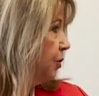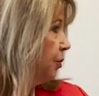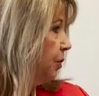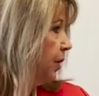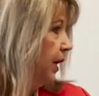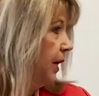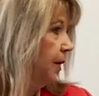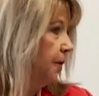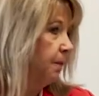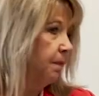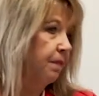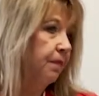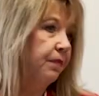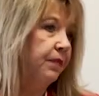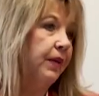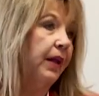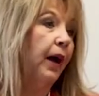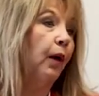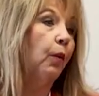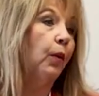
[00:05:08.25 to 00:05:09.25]
3.
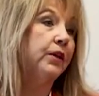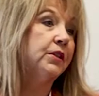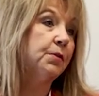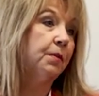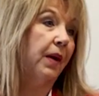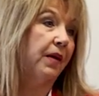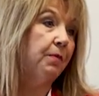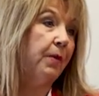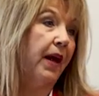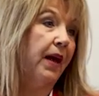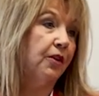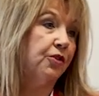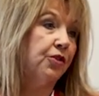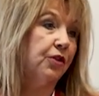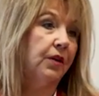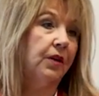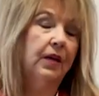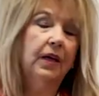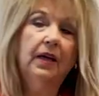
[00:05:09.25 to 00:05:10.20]
Now what's my passion?